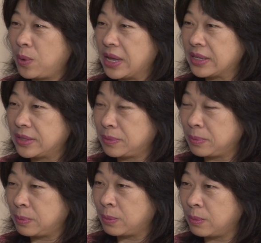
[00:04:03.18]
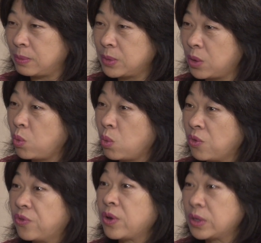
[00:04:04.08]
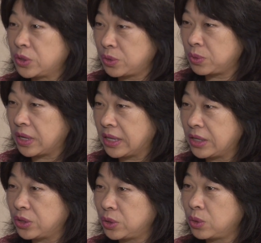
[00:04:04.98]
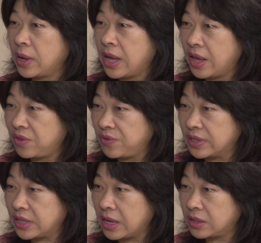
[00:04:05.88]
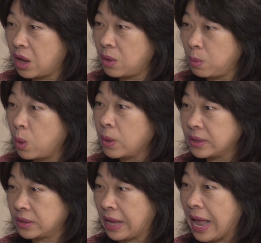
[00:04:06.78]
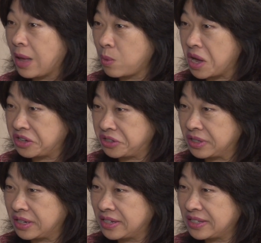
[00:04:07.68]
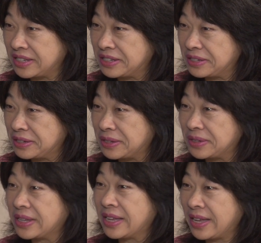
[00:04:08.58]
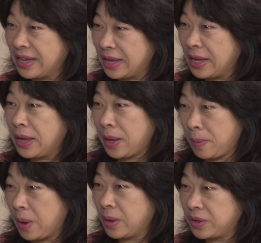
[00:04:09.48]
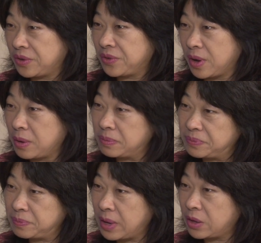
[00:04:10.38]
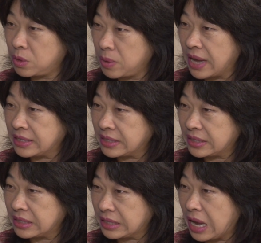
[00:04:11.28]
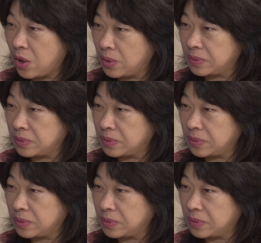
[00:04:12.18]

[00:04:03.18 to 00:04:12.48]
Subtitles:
was the first really to emphasize how important hand washing is, and still part of our medical practices now.